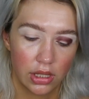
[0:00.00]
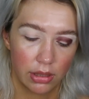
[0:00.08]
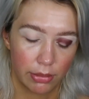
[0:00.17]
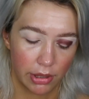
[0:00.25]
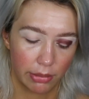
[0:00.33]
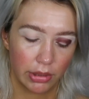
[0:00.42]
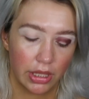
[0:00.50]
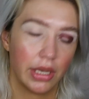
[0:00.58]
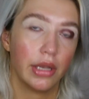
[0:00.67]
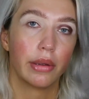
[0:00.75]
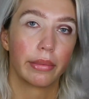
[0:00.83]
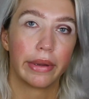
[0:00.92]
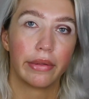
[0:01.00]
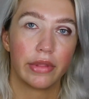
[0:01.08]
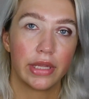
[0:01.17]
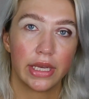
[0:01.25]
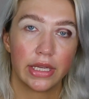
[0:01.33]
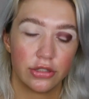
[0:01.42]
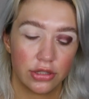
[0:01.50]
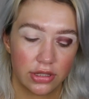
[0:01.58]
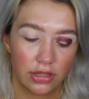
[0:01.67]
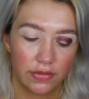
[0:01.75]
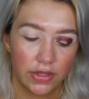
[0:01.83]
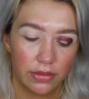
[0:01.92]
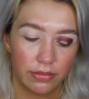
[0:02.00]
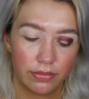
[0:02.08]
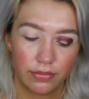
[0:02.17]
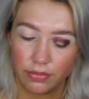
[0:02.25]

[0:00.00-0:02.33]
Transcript: I'm going to blend around the edges of it.